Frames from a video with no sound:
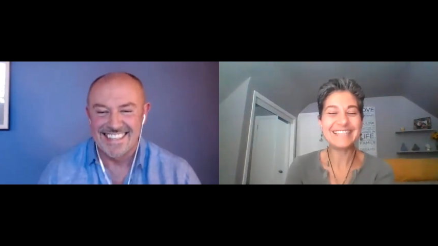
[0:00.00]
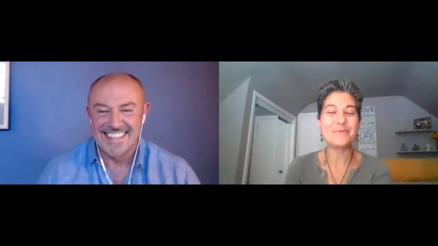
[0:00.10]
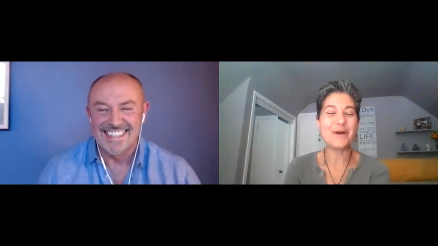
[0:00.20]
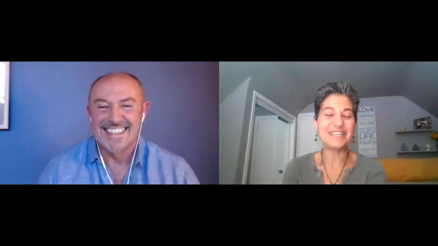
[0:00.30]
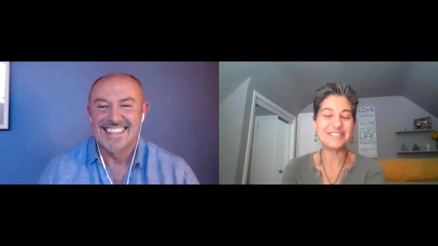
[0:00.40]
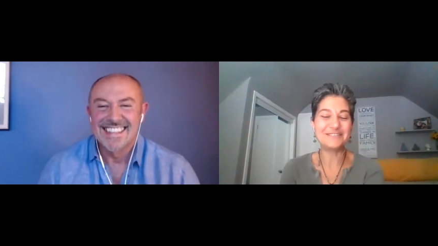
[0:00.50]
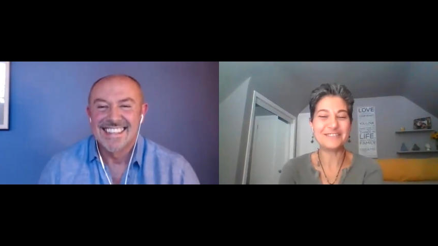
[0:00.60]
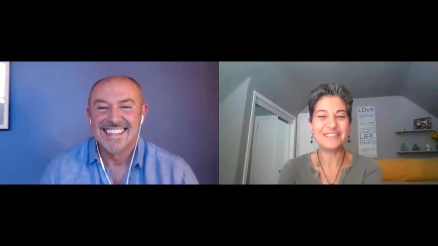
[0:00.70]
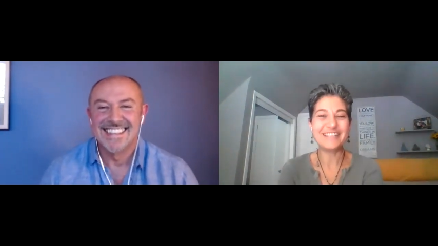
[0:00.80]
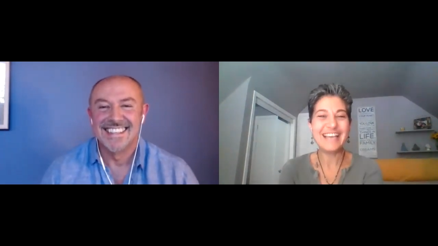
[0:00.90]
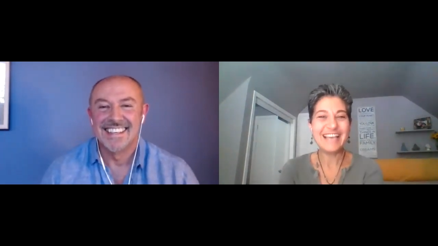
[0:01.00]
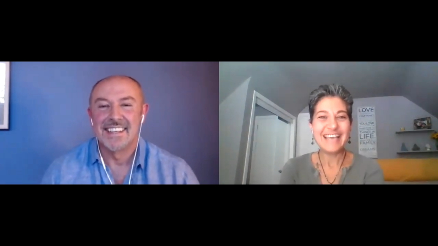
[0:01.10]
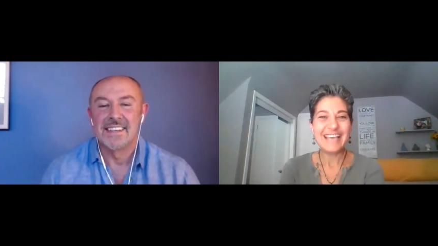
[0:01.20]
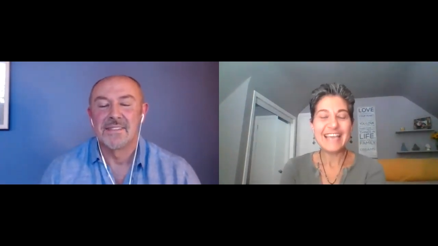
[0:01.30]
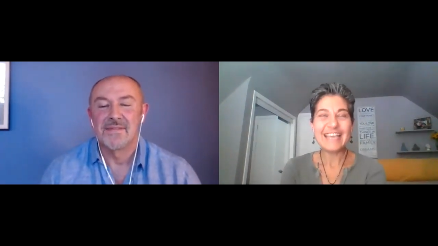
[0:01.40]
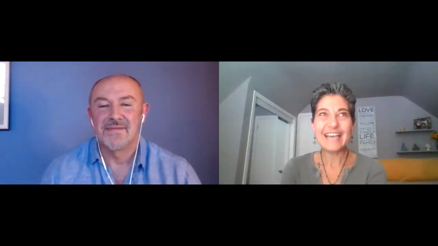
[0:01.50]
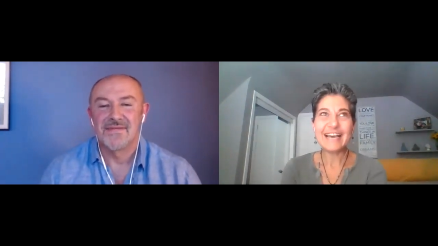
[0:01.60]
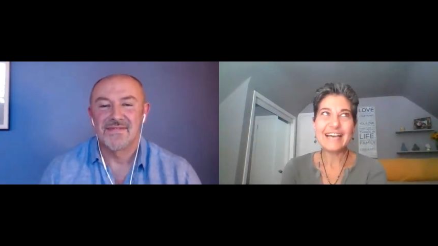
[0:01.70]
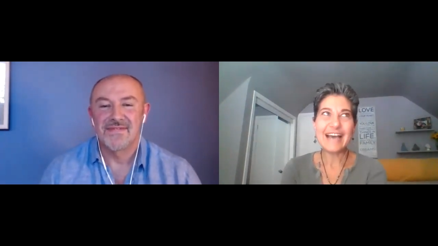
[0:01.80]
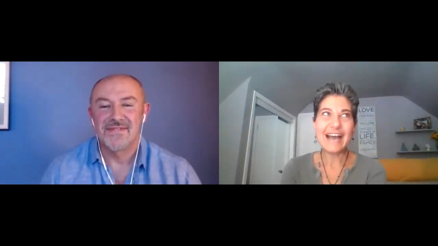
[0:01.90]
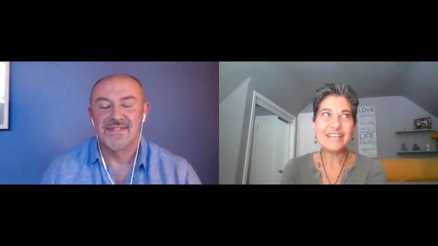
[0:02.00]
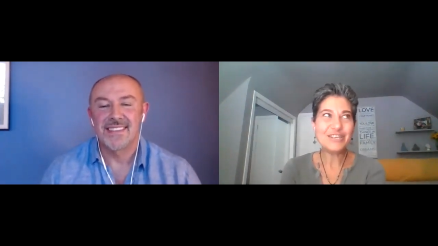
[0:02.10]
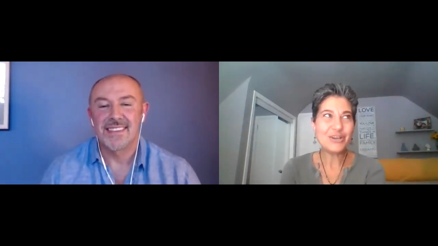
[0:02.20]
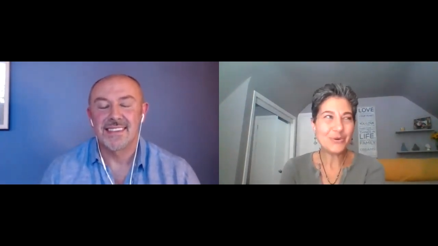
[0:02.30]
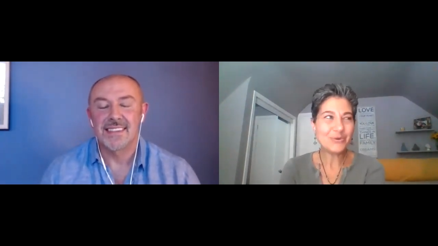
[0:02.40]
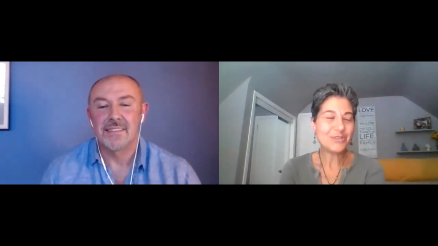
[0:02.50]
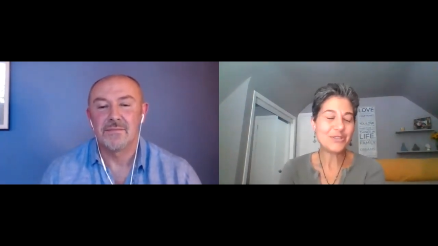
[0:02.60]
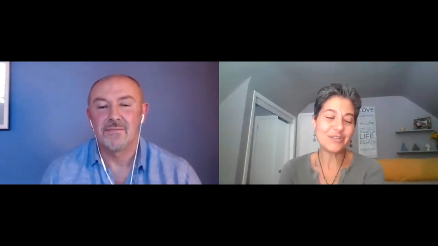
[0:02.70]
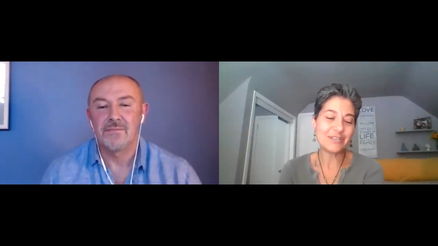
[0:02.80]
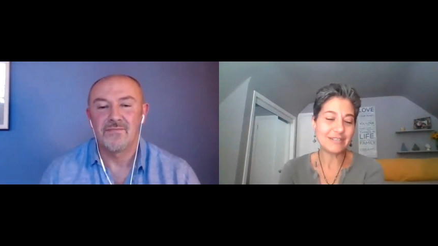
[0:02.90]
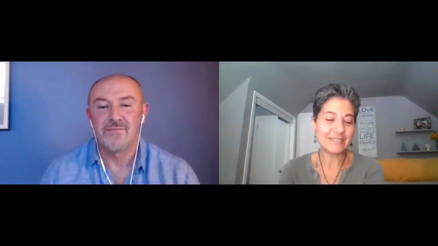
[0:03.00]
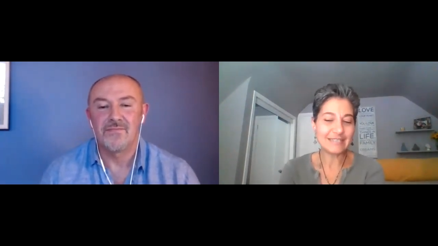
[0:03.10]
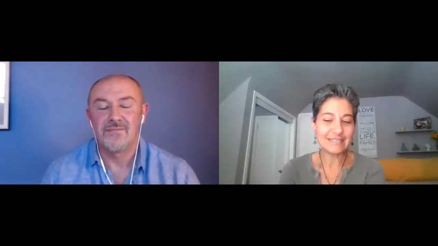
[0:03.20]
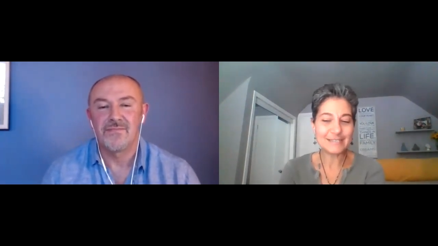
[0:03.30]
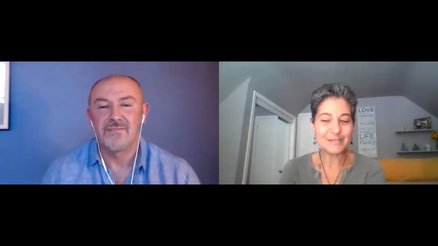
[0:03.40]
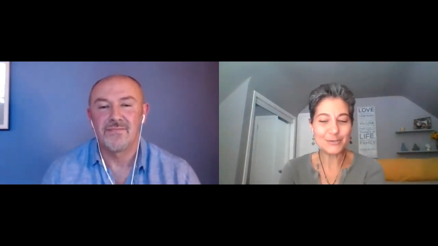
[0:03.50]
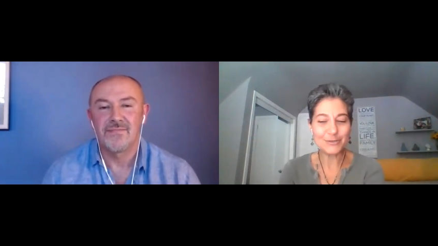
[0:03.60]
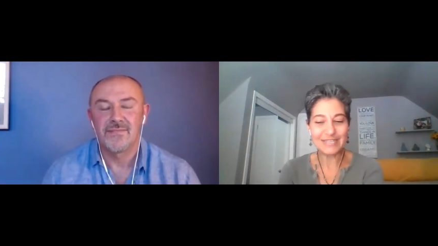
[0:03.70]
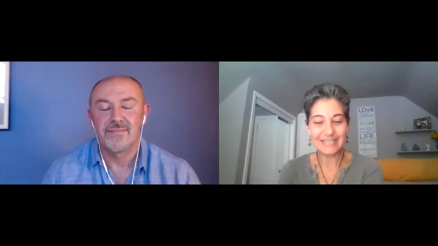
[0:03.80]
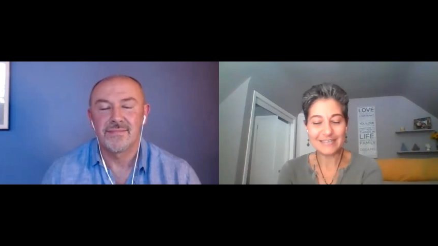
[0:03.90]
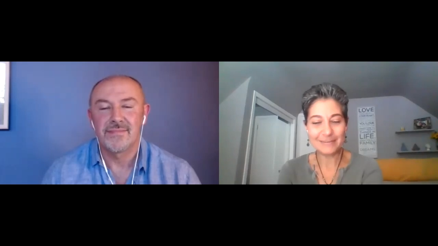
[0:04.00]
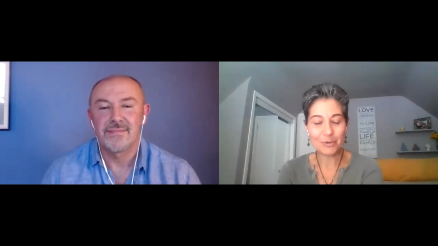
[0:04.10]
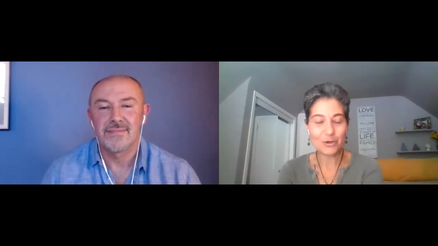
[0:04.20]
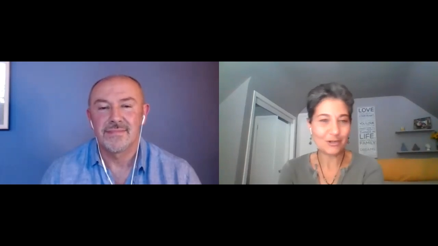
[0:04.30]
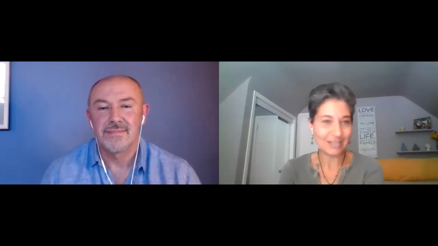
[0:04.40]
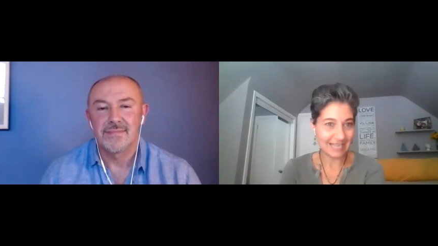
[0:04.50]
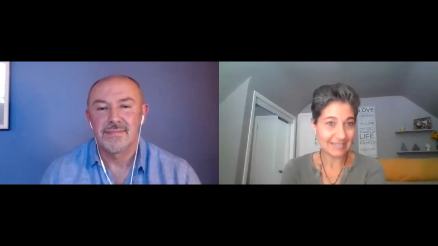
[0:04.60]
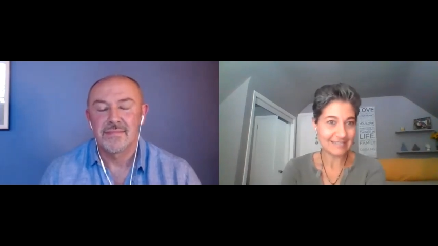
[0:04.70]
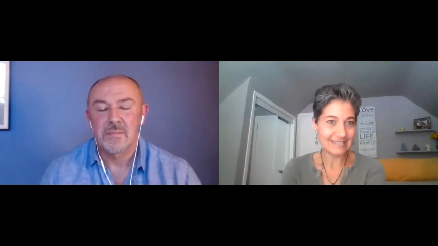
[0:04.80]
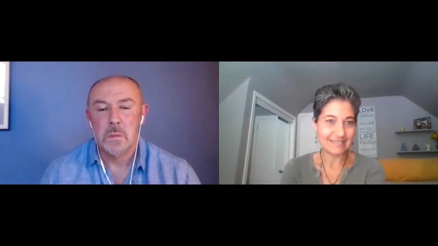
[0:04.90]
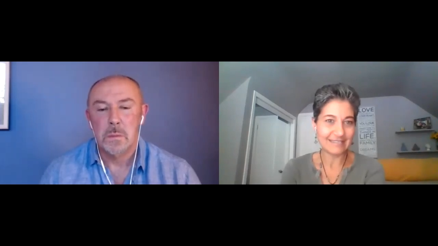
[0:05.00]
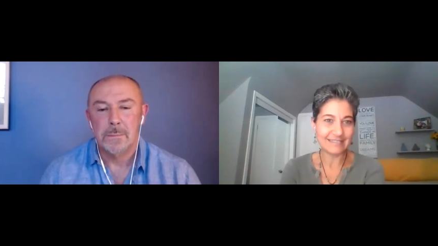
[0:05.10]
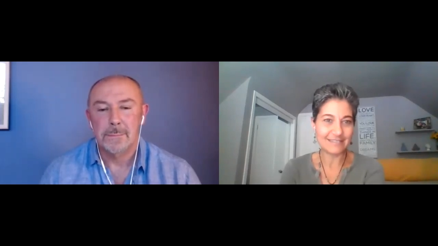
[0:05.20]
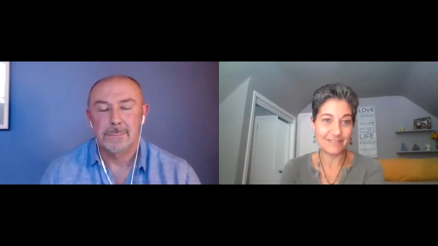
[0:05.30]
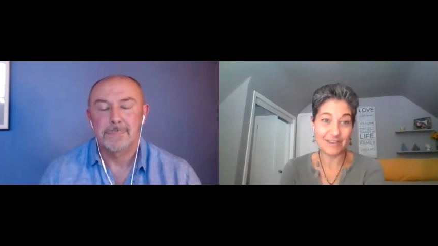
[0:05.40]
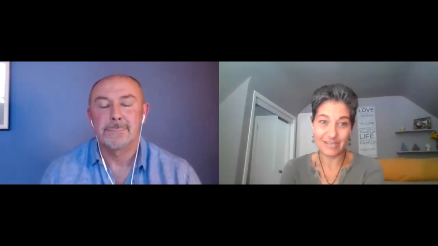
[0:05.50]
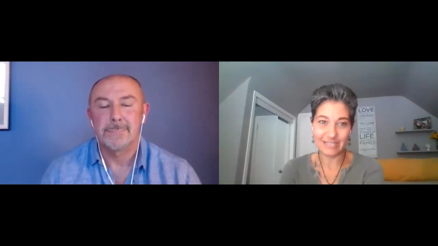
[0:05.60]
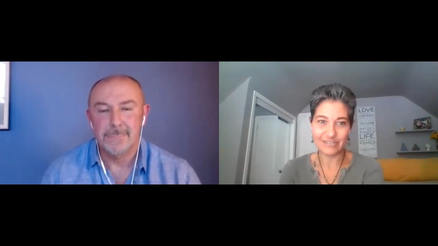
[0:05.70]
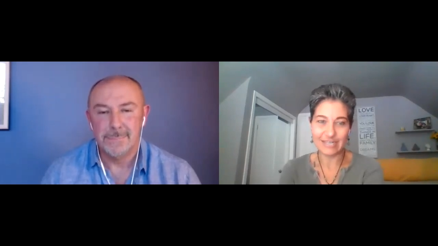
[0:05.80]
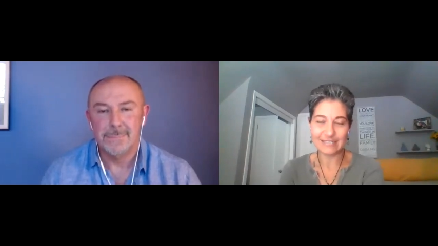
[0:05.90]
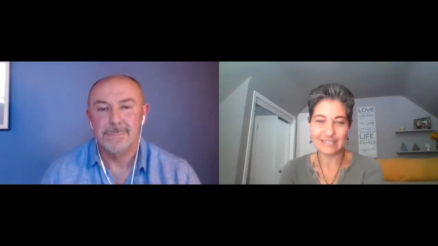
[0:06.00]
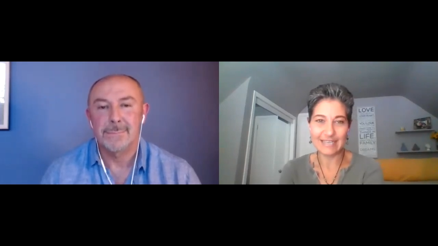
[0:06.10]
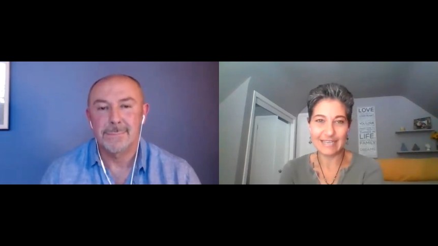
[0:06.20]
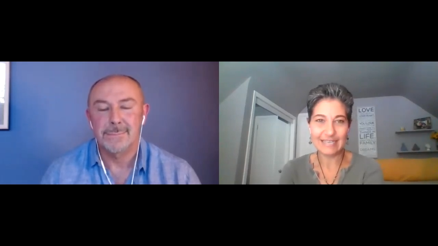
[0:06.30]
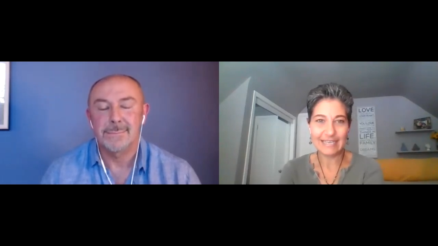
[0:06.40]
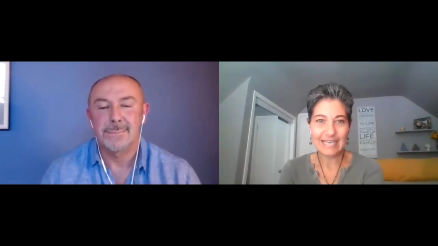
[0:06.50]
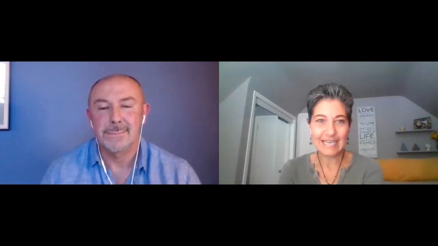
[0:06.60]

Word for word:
Speaker 1: that's wonderful hey uh, i know your uh, story more or less it's very interesting